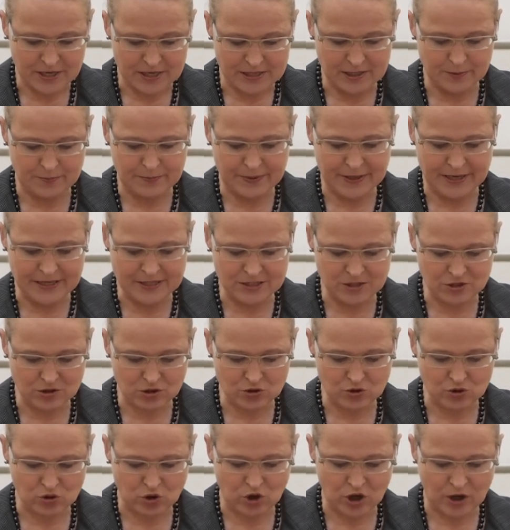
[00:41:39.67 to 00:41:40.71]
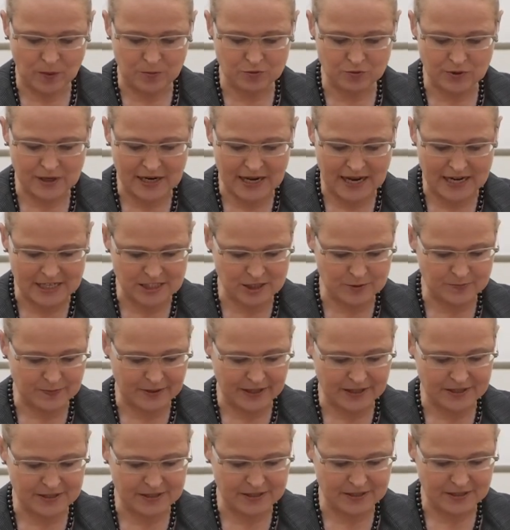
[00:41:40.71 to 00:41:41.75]
depends on corporal
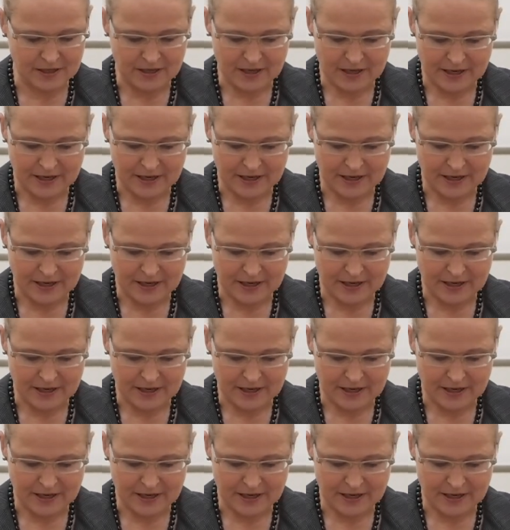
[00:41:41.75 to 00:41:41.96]
aspects